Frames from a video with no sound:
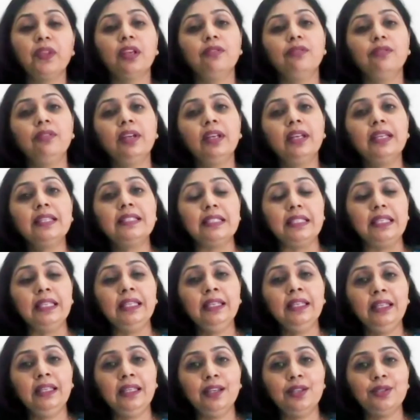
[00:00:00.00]
Whereas
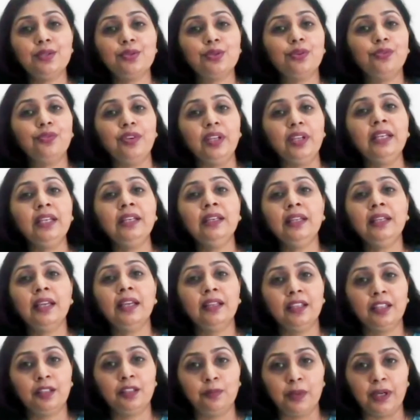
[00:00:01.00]
in case of
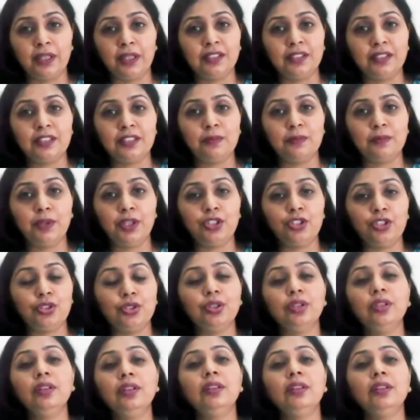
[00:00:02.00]
indirect
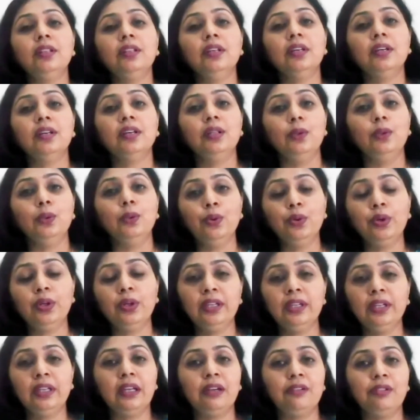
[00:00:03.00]
participation, the
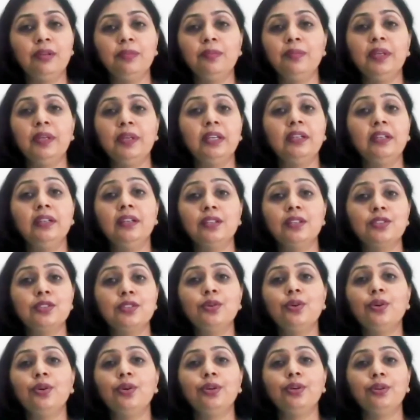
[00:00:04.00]
local government does
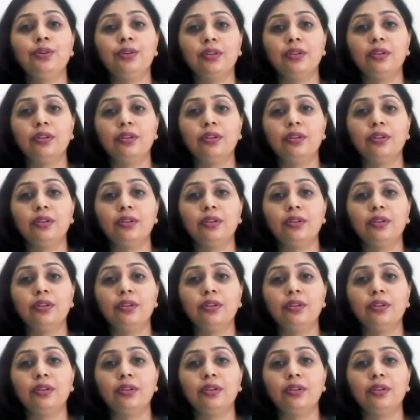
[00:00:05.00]
not